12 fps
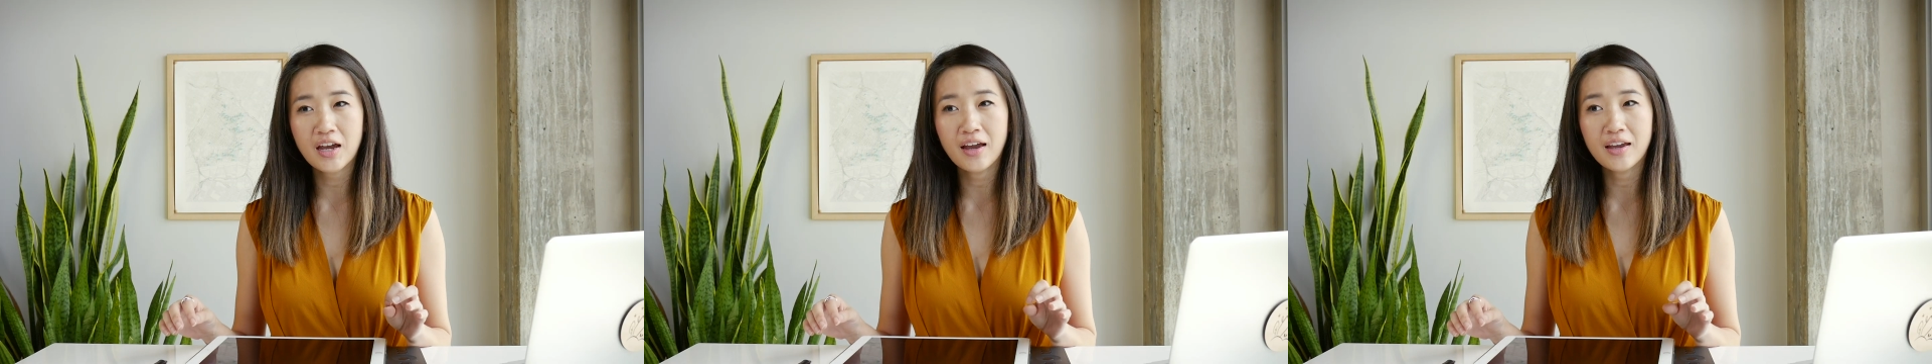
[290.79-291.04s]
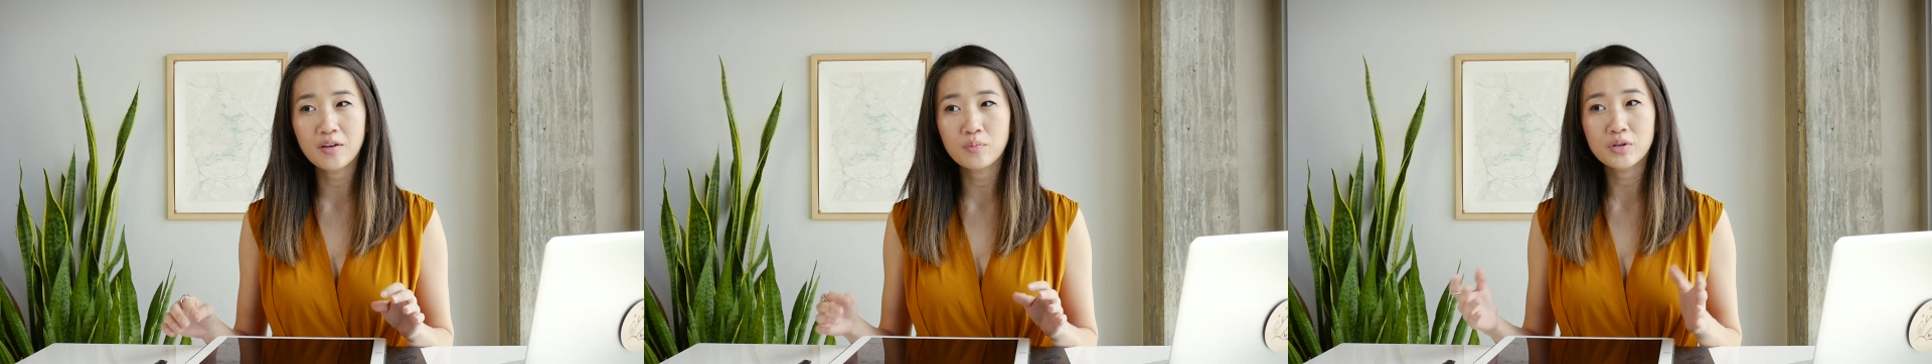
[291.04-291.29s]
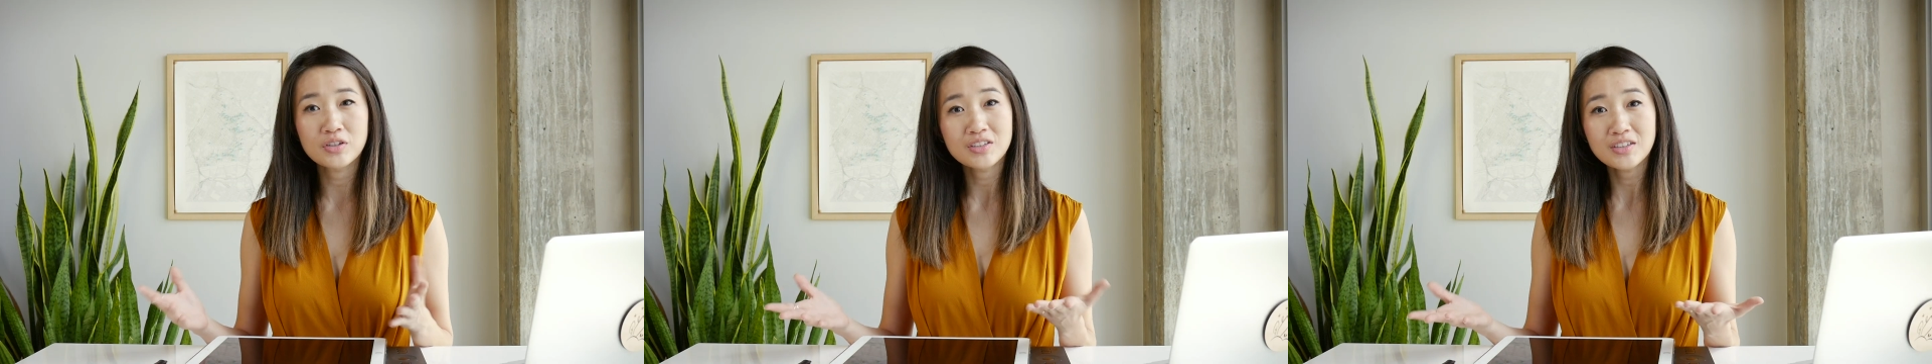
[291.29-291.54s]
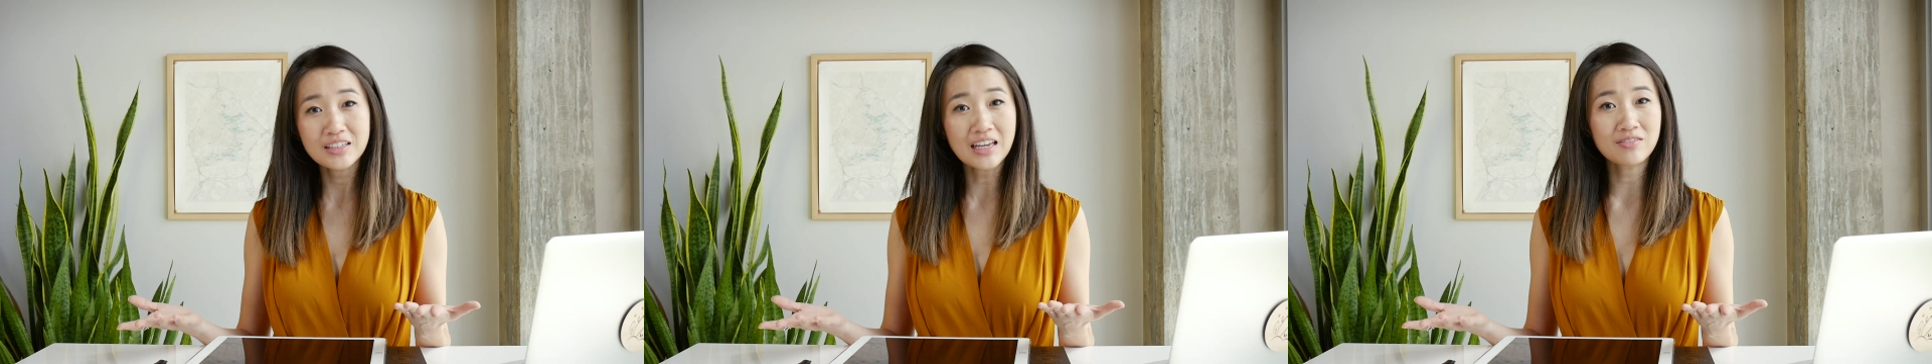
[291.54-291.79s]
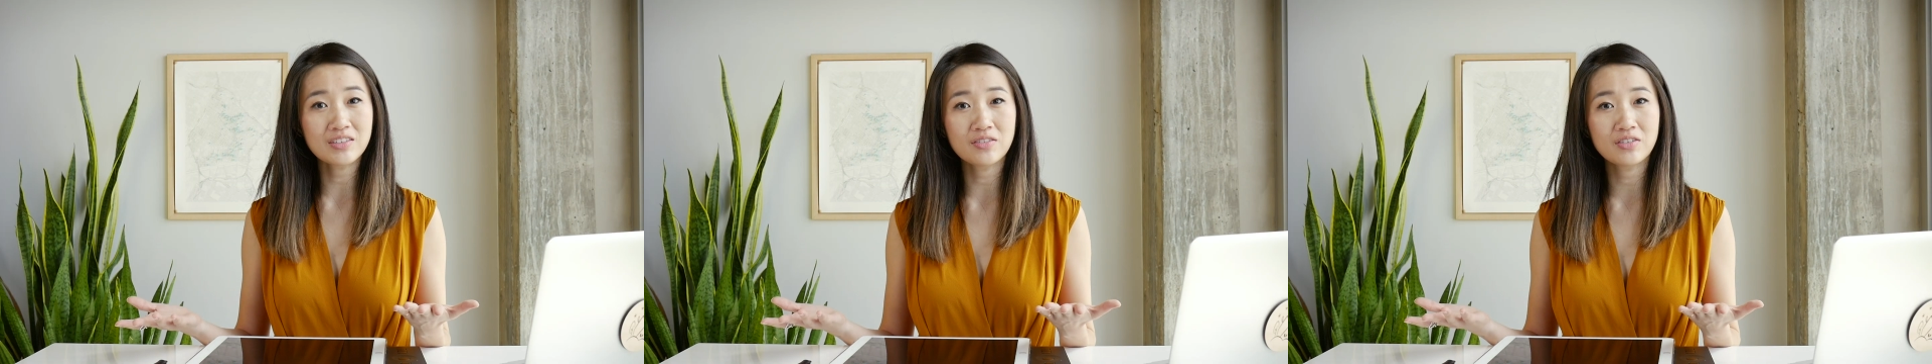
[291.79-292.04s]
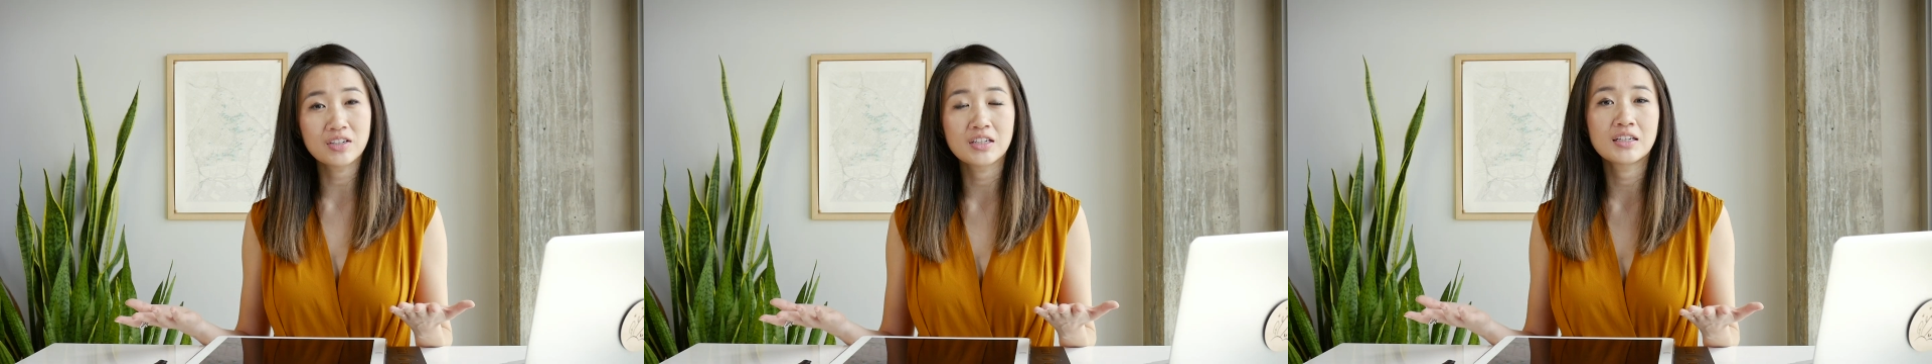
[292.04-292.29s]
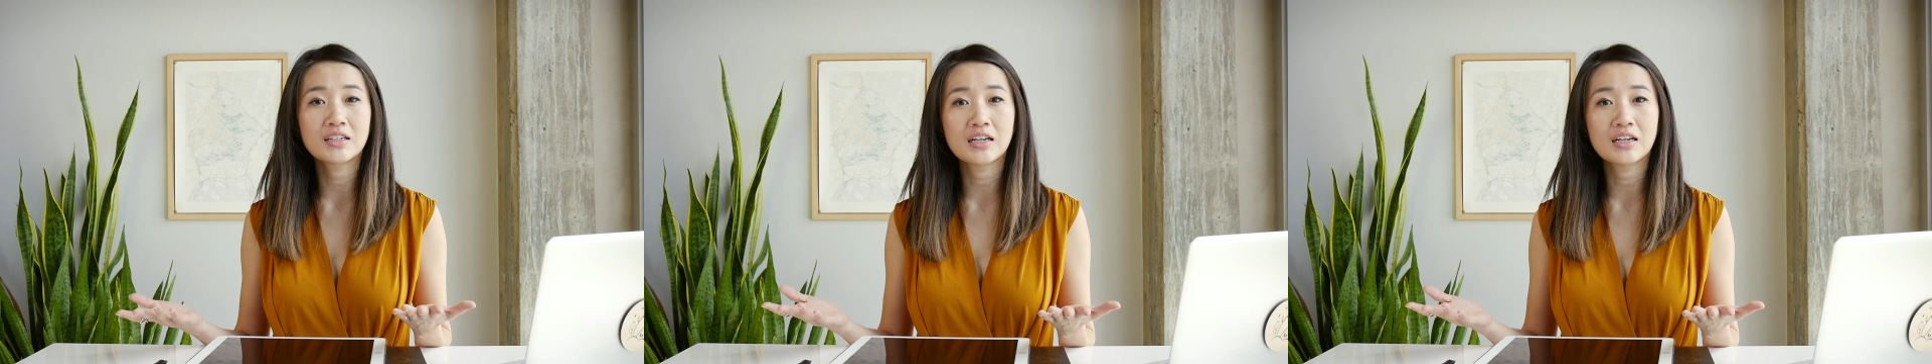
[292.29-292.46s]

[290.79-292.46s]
I personally have never needed